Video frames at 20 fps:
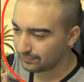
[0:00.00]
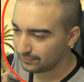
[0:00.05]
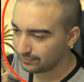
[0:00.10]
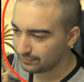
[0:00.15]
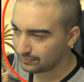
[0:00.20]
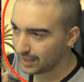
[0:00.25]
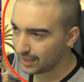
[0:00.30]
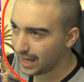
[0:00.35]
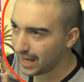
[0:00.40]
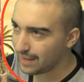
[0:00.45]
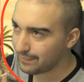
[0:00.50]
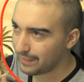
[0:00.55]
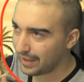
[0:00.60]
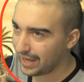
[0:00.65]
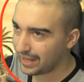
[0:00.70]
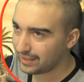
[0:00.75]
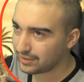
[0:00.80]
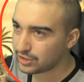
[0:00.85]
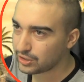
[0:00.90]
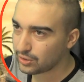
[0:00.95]
Yeah,
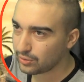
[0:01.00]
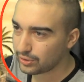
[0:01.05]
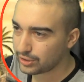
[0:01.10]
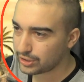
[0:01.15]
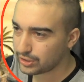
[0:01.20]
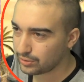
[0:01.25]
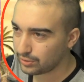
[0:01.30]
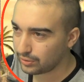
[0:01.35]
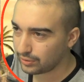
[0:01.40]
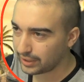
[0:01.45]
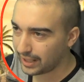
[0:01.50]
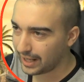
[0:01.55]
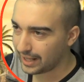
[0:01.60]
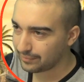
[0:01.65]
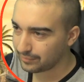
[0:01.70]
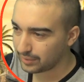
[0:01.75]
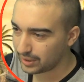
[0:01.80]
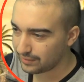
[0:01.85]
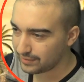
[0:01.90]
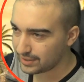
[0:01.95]
man. Sure, sure,
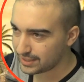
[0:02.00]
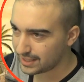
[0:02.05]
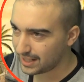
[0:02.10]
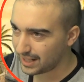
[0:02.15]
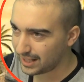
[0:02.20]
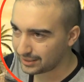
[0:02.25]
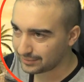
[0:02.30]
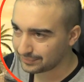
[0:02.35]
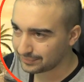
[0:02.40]
game. Whatever you say.